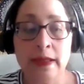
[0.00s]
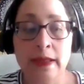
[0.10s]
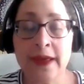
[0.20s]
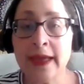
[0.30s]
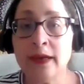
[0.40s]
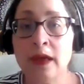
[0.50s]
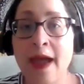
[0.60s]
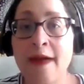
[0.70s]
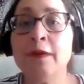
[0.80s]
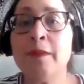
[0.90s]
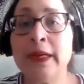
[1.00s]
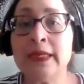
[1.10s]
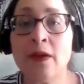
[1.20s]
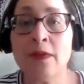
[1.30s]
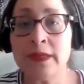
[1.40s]
Then
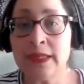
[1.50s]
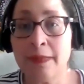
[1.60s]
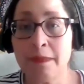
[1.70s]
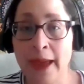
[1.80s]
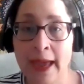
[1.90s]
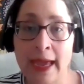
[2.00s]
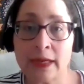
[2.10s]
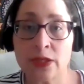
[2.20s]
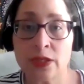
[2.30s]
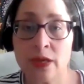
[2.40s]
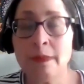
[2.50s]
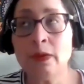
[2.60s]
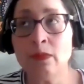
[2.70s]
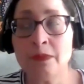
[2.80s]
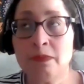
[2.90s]
everybody's on the same page. I mean,
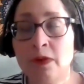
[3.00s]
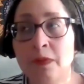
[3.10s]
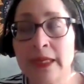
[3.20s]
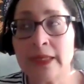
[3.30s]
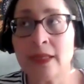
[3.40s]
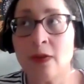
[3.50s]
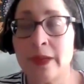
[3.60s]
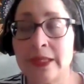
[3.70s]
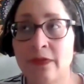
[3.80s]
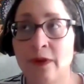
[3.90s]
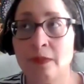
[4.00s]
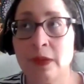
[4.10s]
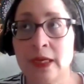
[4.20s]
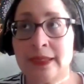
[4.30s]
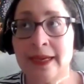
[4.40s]
with me, it's a little bit different
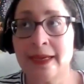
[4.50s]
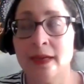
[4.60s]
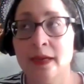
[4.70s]
because like